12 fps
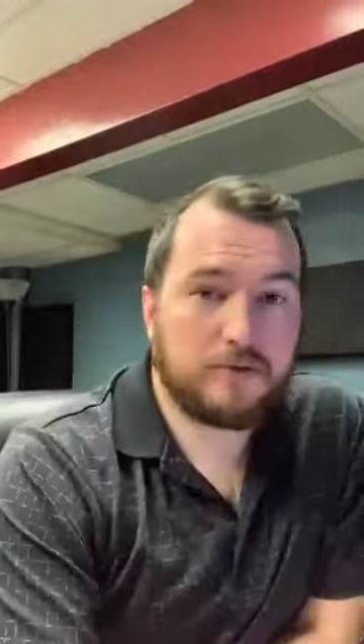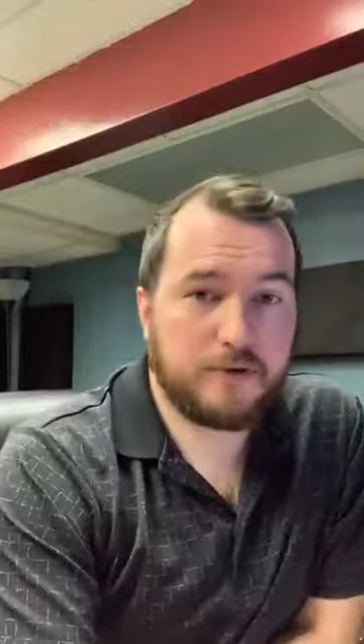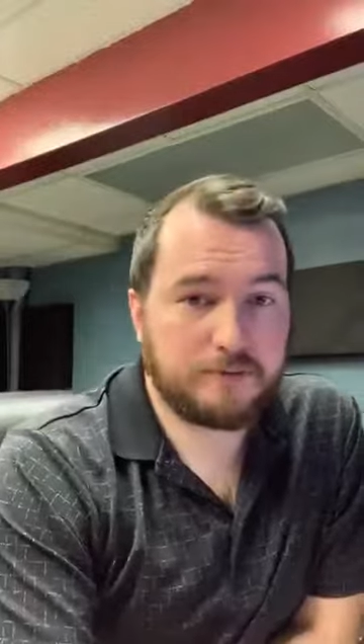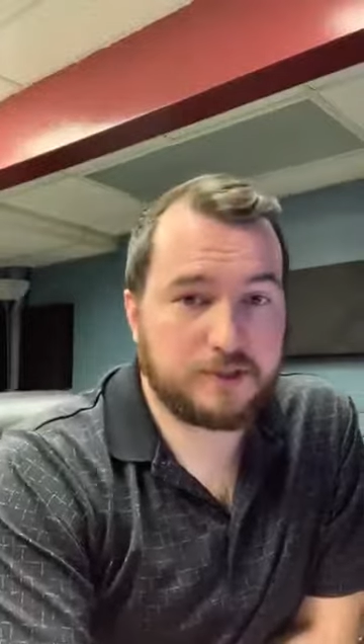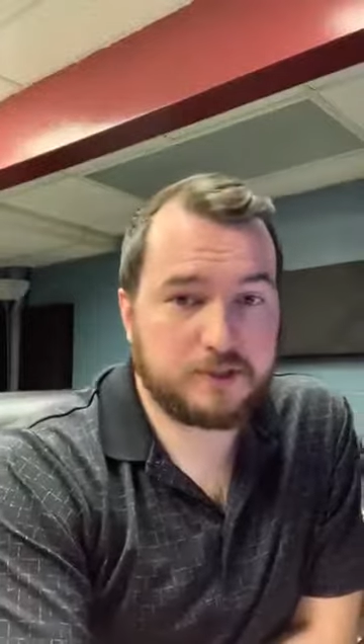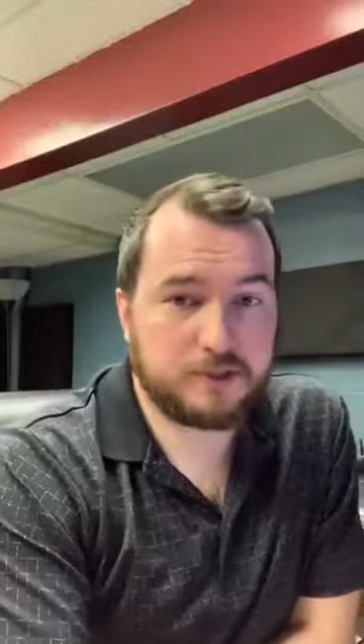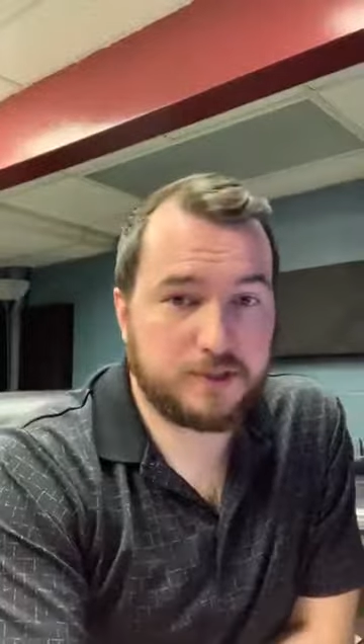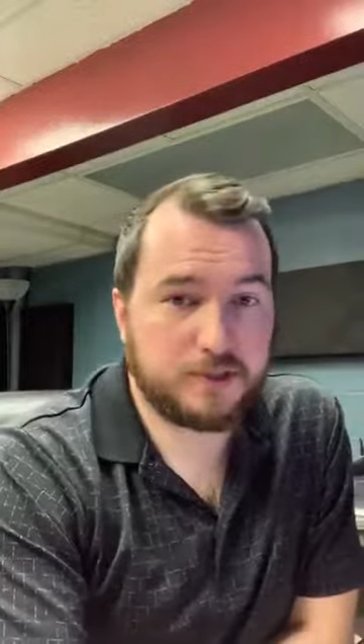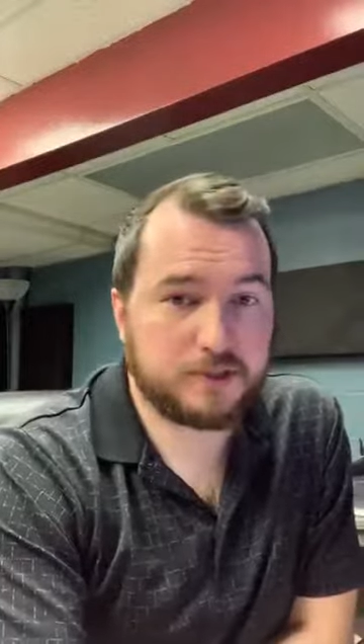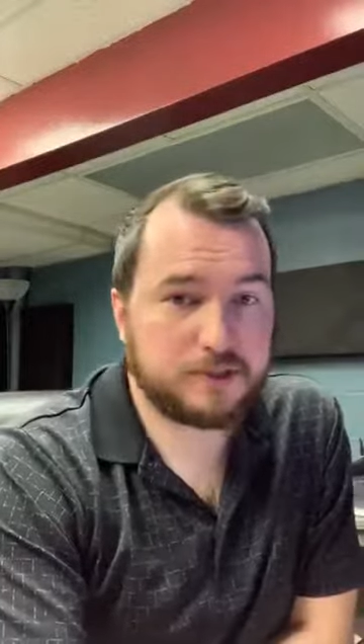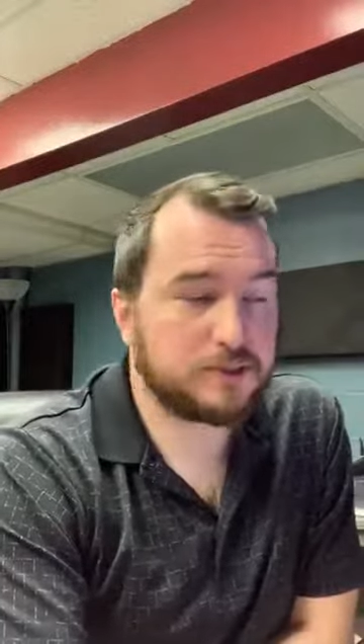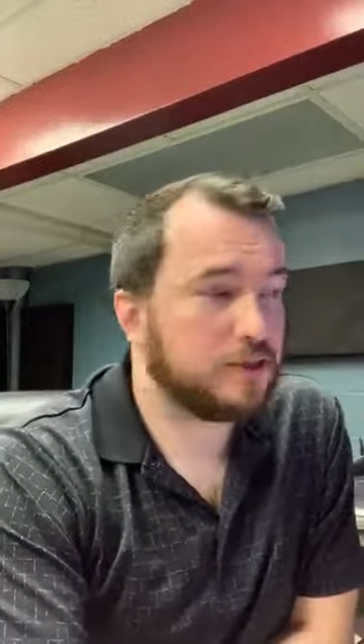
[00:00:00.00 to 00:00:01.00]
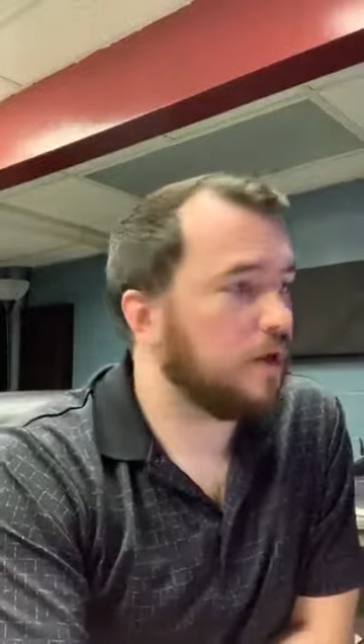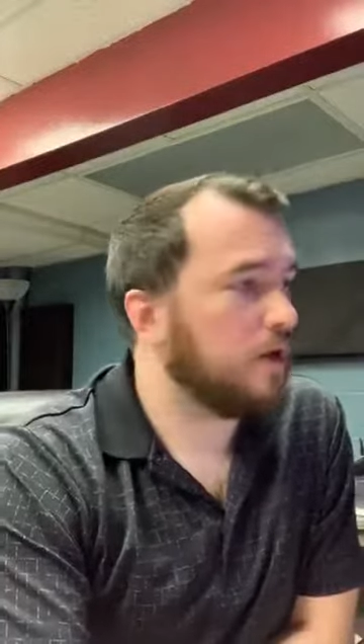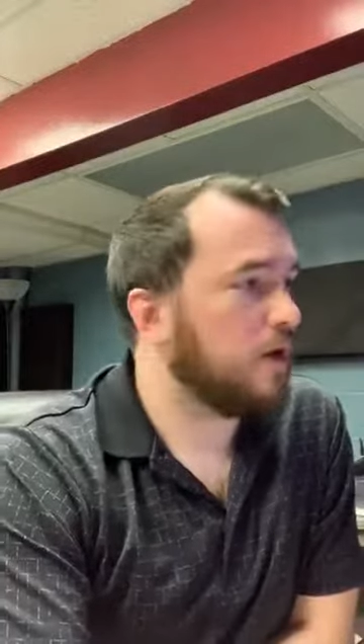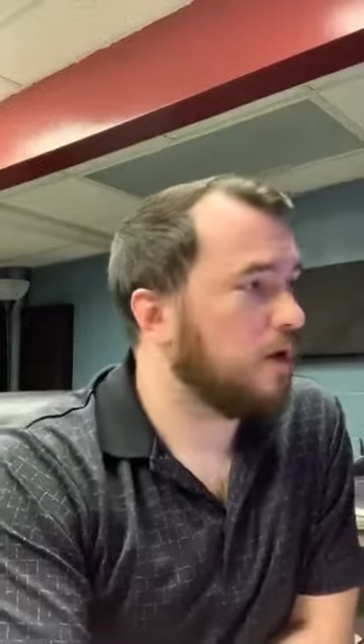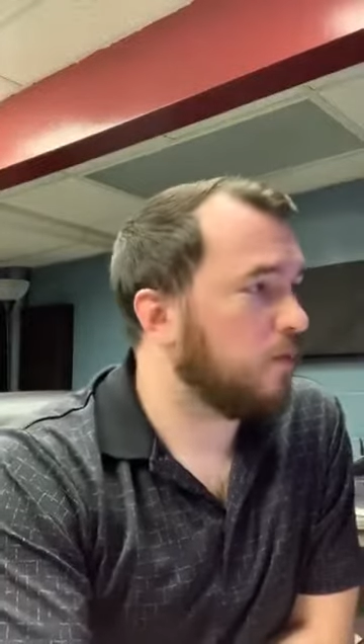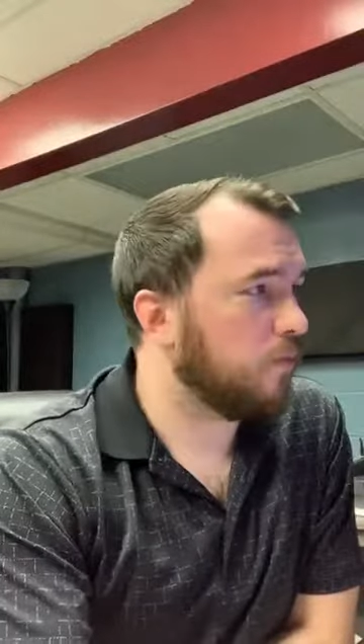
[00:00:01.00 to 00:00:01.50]
56,
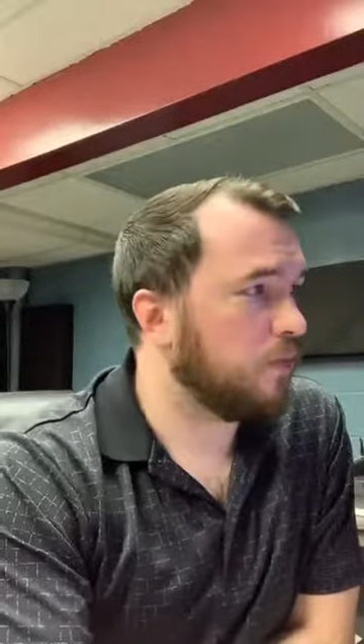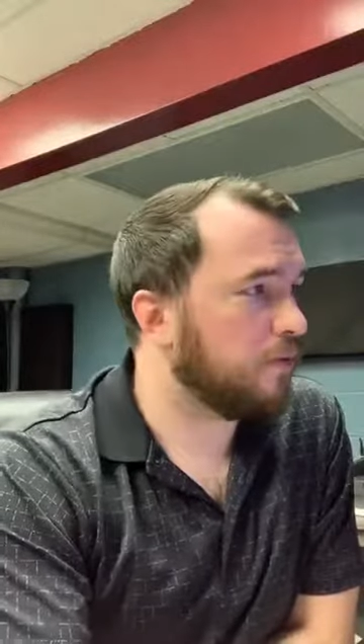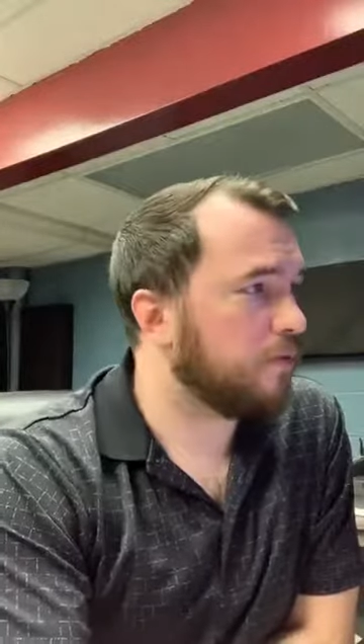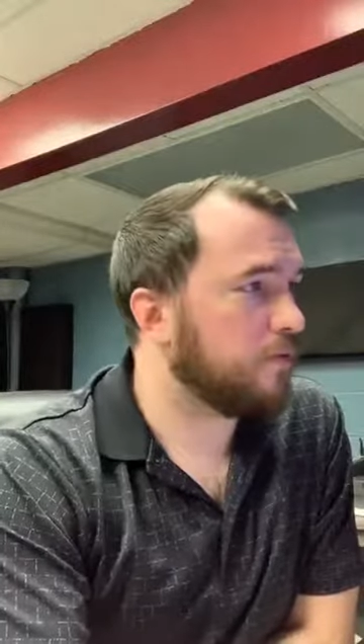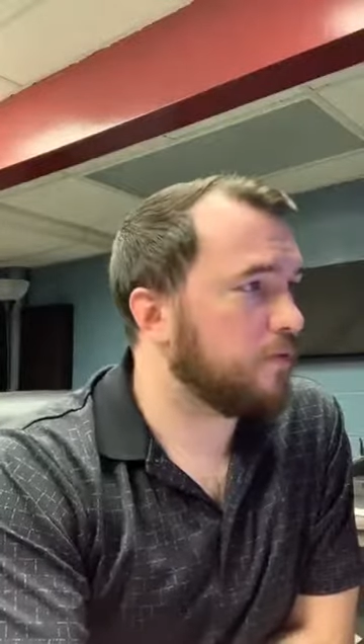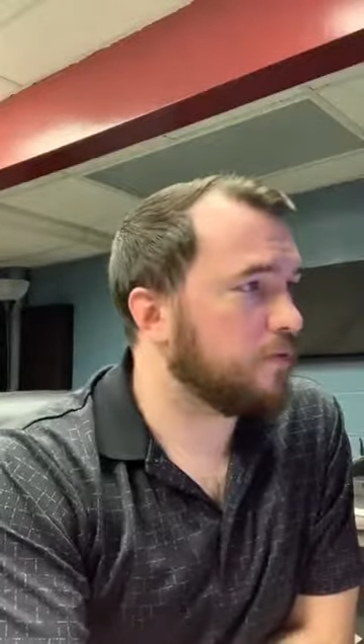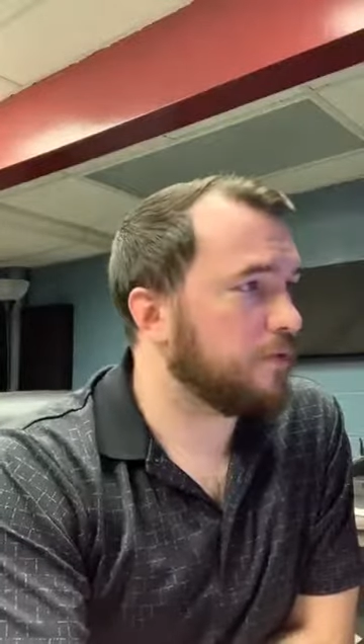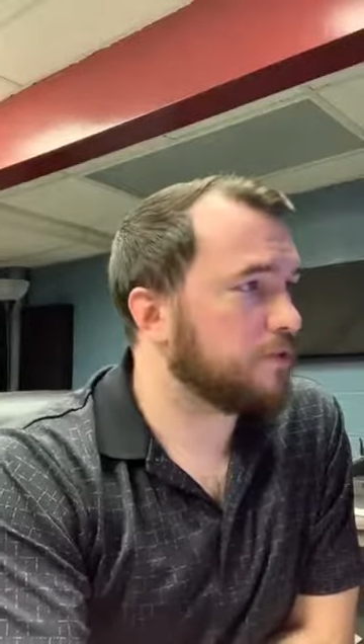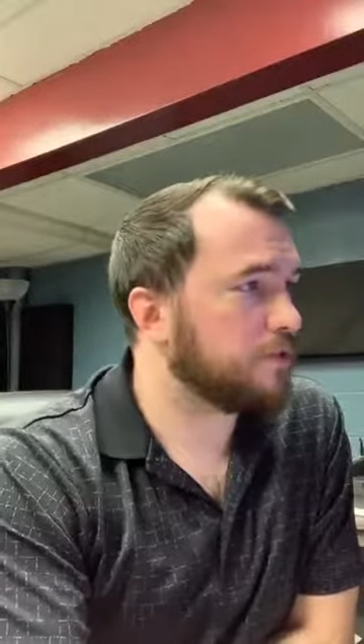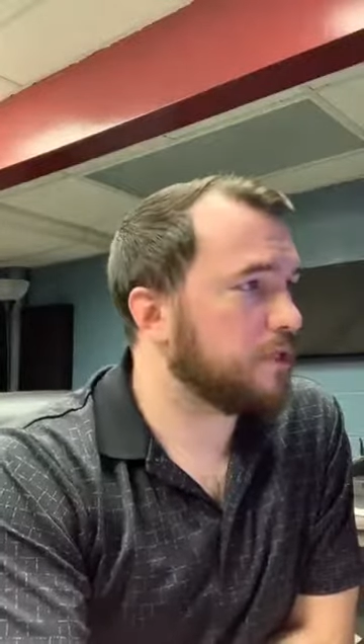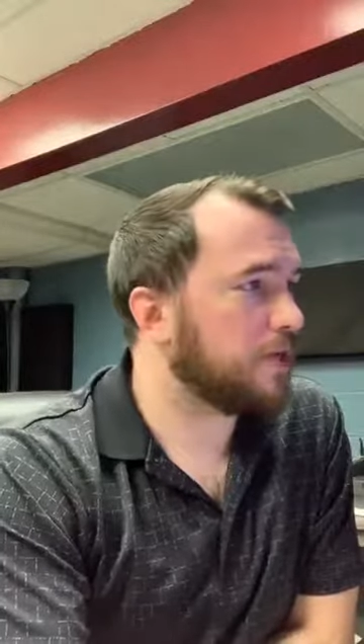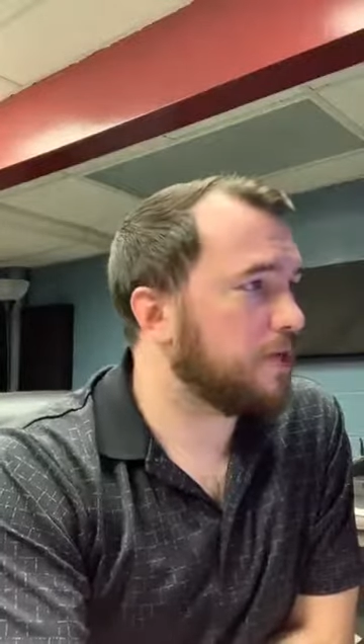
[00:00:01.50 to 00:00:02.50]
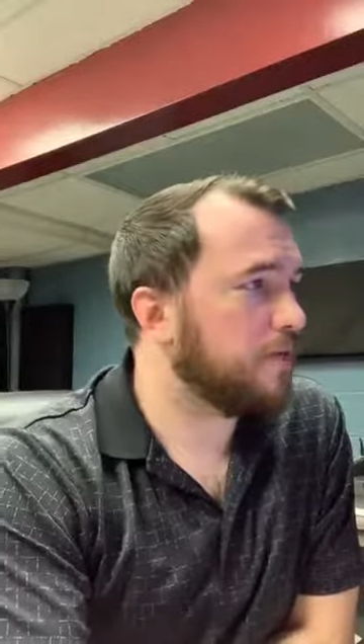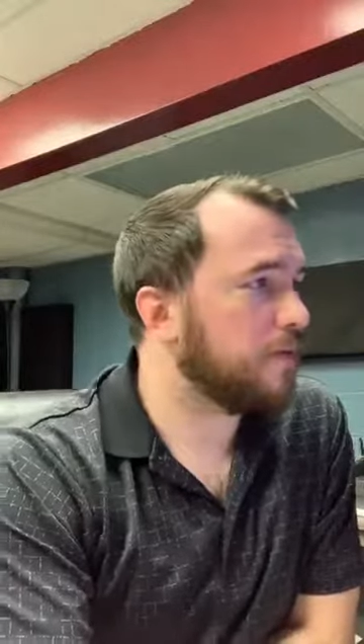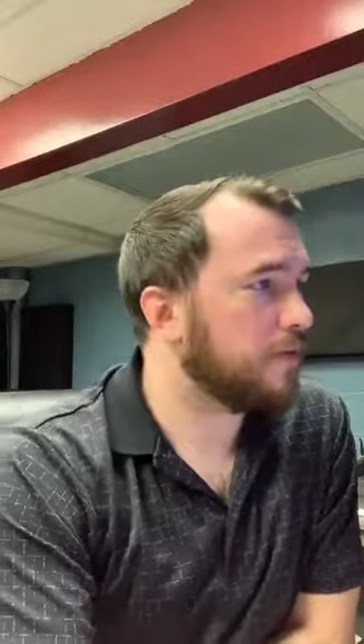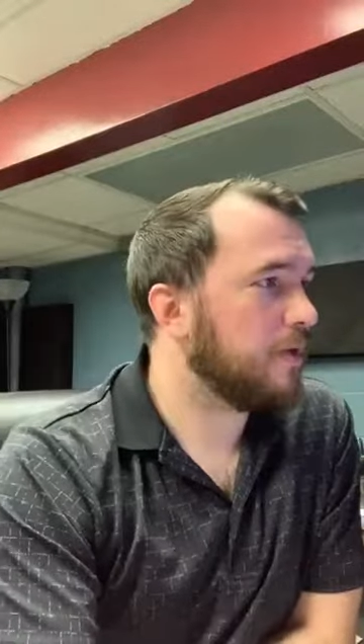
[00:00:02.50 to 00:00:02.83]
1 through 13.